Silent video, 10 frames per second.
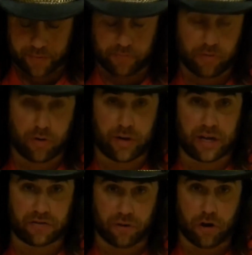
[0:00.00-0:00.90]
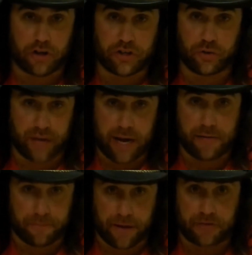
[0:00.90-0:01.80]
Roode as long as you can,
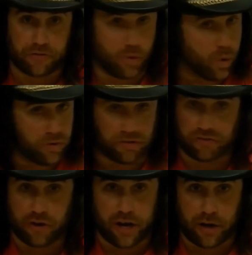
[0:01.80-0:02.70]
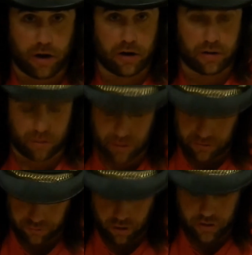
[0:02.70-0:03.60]
Vince. Hold this guy on
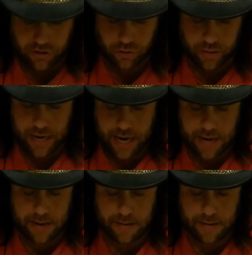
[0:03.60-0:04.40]
as long as you can.